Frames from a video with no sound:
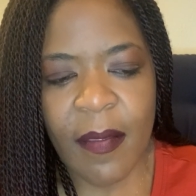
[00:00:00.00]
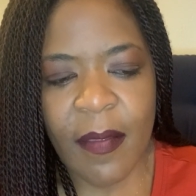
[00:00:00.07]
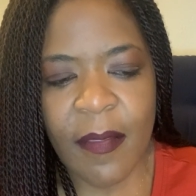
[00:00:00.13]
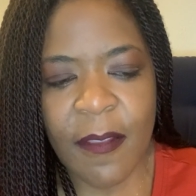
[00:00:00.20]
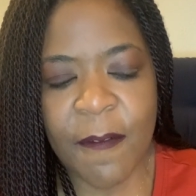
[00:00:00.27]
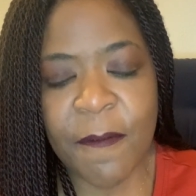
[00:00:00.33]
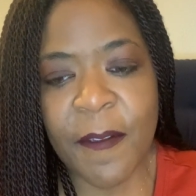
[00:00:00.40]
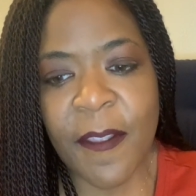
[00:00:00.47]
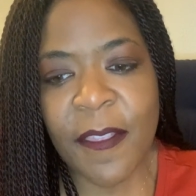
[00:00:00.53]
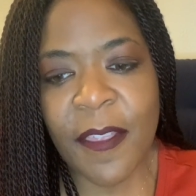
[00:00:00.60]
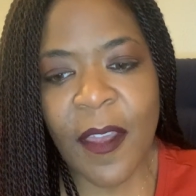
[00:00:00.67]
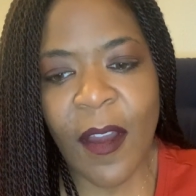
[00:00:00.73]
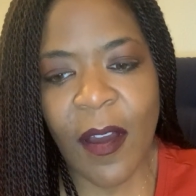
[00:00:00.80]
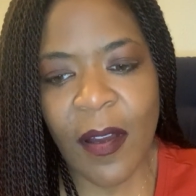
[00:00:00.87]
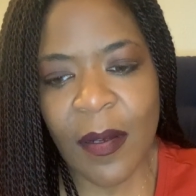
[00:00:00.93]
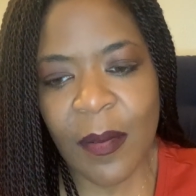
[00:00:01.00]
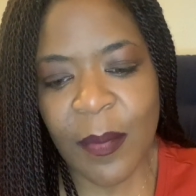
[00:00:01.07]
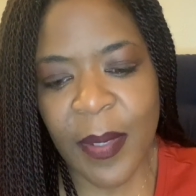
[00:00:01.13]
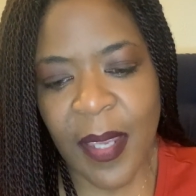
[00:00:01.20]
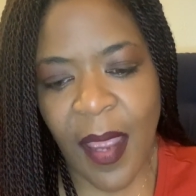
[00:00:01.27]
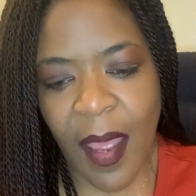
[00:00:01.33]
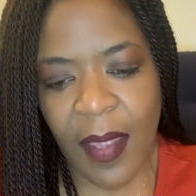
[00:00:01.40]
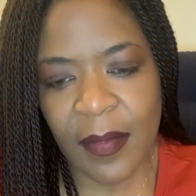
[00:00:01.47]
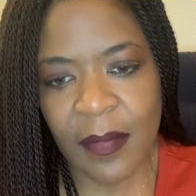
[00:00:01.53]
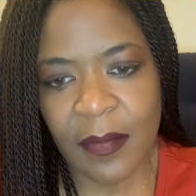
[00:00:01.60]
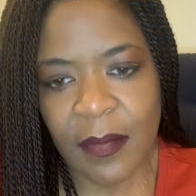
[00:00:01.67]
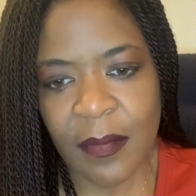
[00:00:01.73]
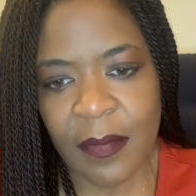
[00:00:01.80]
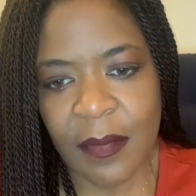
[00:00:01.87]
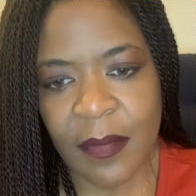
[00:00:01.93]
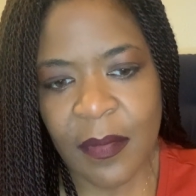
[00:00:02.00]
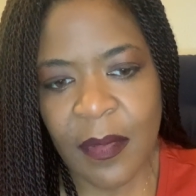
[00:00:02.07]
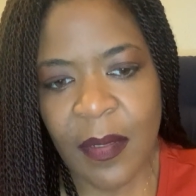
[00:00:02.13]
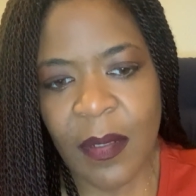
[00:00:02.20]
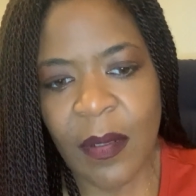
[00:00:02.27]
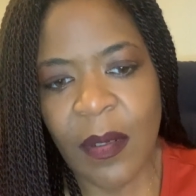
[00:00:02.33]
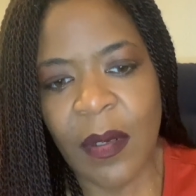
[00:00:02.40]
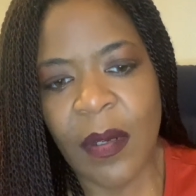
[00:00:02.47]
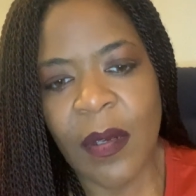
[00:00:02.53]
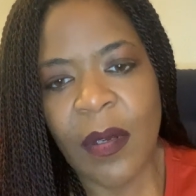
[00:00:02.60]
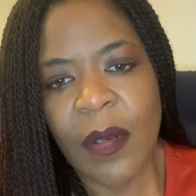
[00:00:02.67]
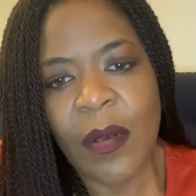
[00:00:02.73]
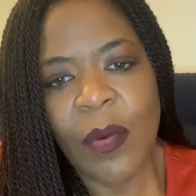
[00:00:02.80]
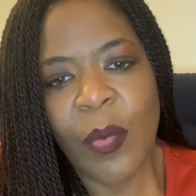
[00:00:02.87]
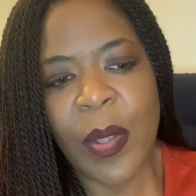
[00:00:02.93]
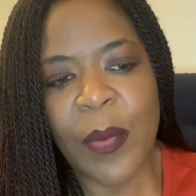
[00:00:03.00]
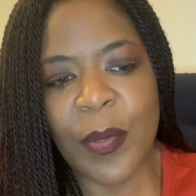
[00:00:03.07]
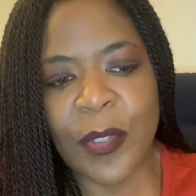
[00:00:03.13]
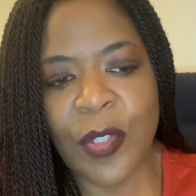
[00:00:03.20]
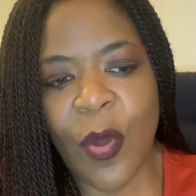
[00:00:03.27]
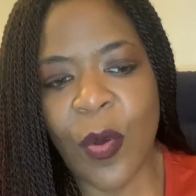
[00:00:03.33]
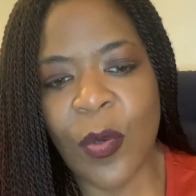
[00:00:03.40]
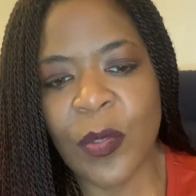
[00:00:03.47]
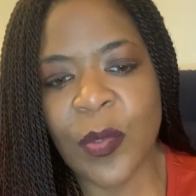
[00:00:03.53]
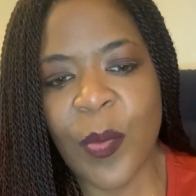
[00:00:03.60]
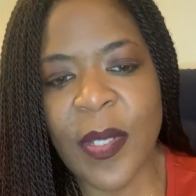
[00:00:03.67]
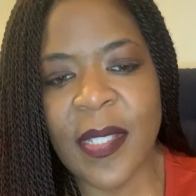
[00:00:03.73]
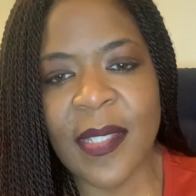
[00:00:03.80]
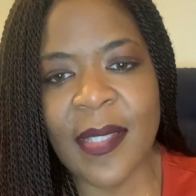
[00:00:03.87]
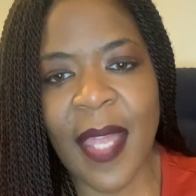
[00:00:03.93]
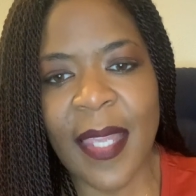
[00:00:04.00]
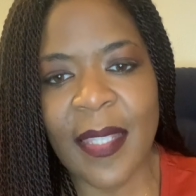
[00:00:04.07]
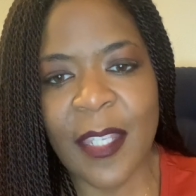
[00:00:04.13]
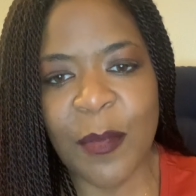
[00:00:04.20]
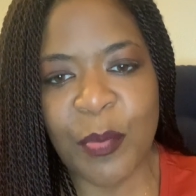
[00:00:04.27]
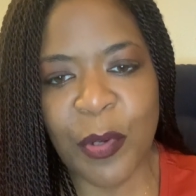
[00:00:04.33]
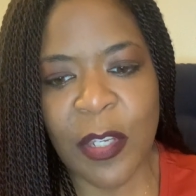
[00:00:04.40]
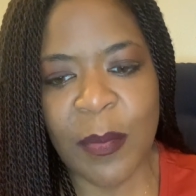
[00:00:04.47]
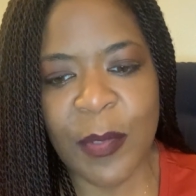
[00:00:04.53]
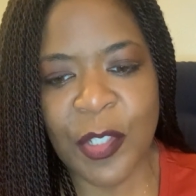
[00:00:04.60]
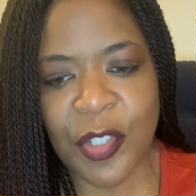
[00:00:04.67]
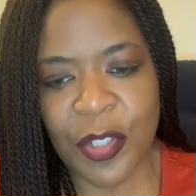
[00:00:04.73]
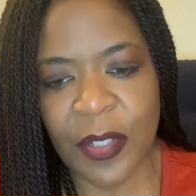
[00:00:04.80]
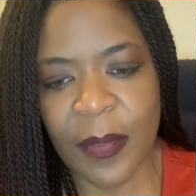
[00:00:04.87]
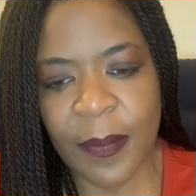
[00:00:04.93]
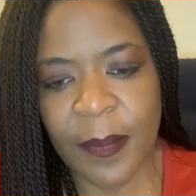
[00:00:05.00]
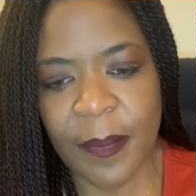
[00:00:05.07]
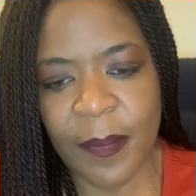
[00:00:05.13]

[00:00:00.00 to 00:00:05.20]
The 5th call we got, we were told was slightly premature.